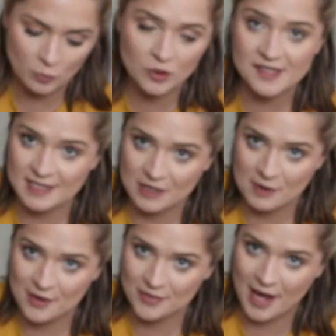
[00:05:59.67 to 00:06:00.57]
We'll see
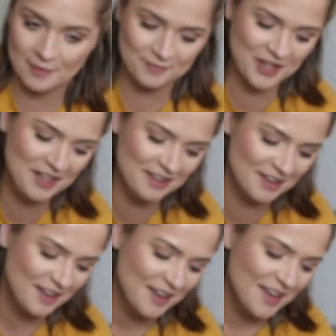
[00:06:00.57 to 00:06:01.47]
about that.
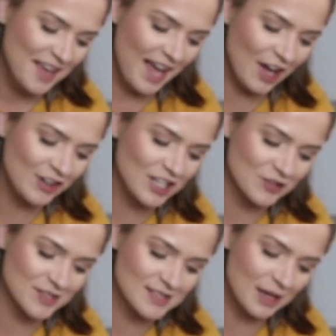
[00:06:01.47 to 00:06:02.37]
How to use.